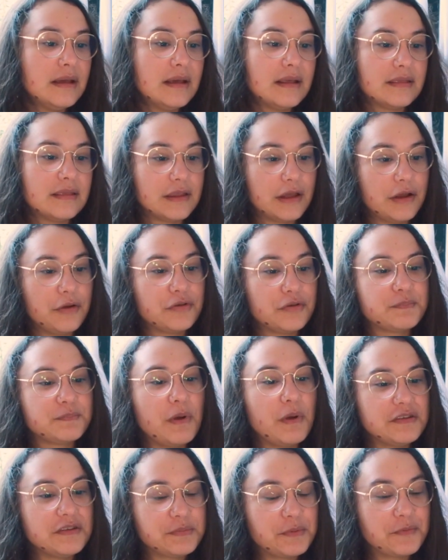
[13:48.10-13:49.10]
They are
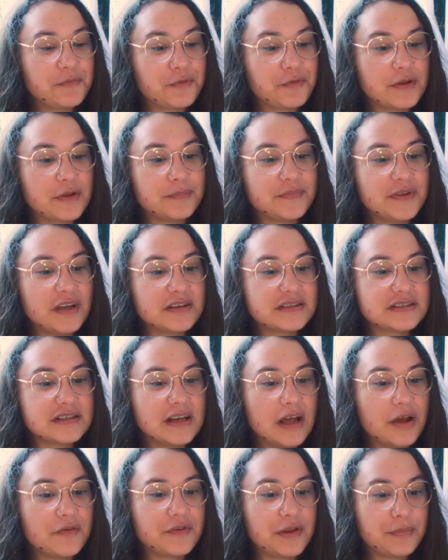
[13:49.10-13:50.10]
responsible for the abduction
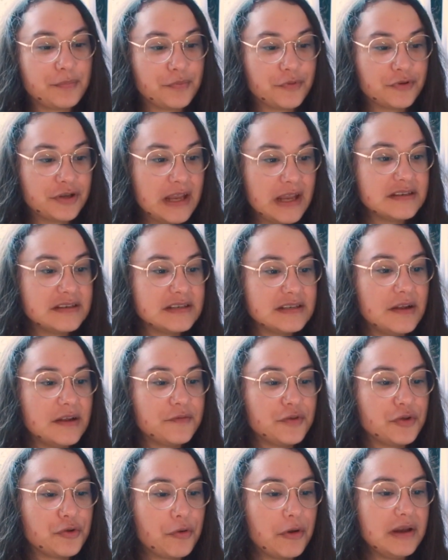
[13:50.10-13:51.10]
of the deportation of
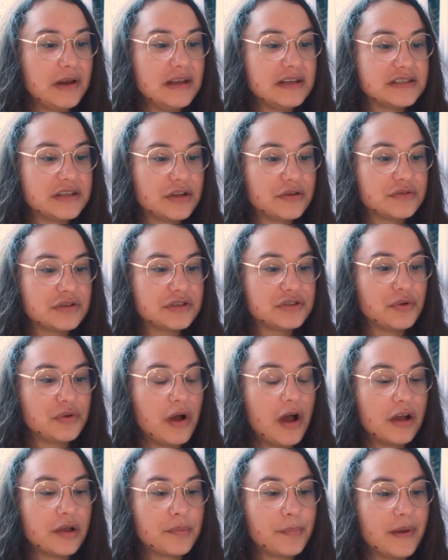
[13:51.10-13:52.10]
Ukrainian children to
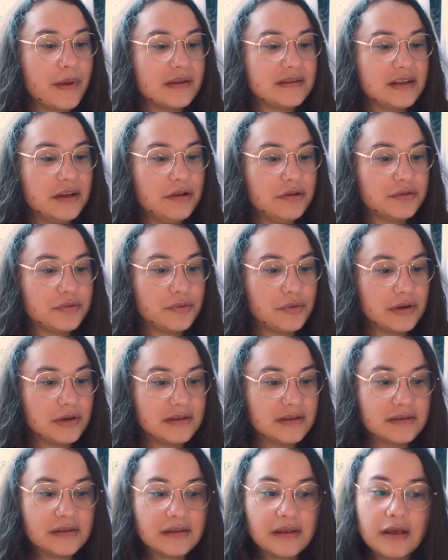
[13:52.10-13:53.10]
occupied
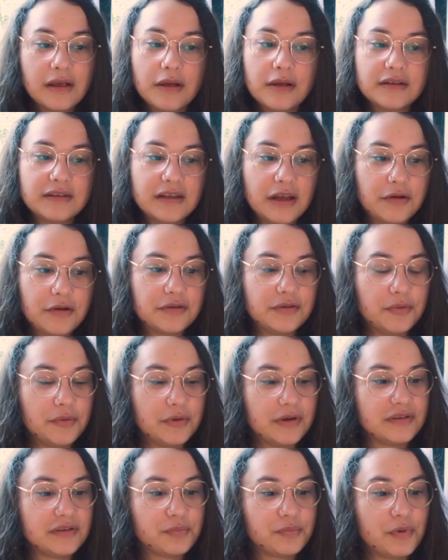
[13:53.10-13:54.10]

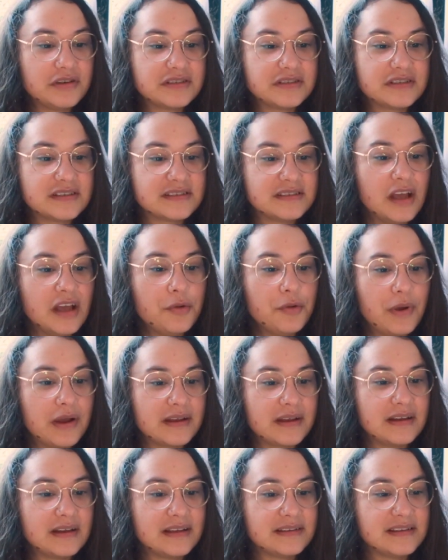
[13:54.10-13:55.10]
territories. Russia does not
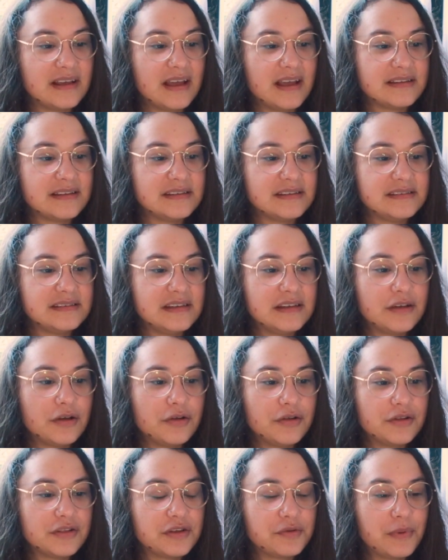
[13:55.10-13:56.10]
recognize the ICC,
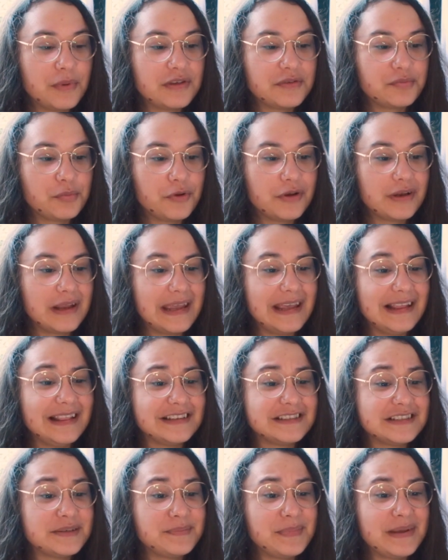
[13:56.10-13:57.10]
calling the arrest warrant
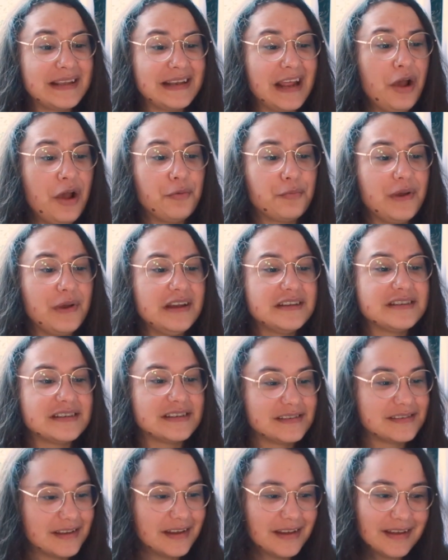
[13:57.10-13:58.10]
illegitimate and
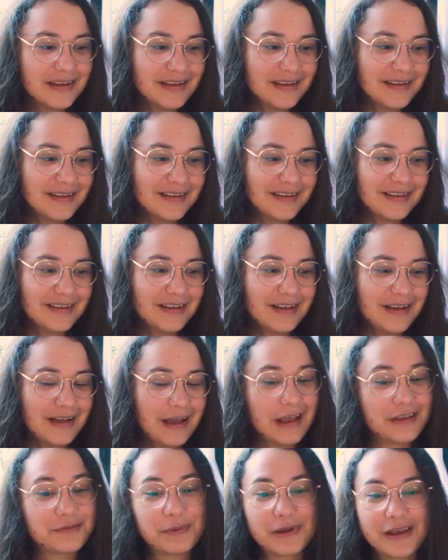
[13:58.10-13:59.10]
outrageous,
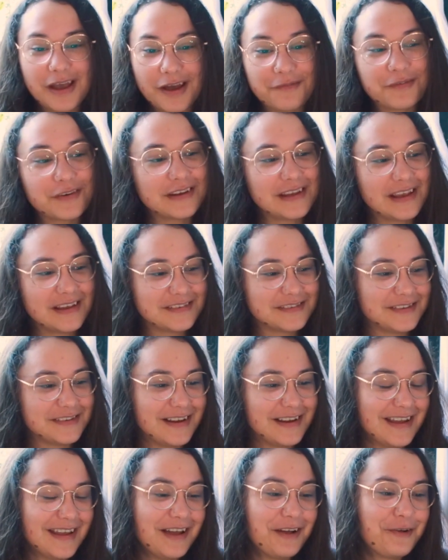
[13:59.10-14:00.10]
as we covered yesterday.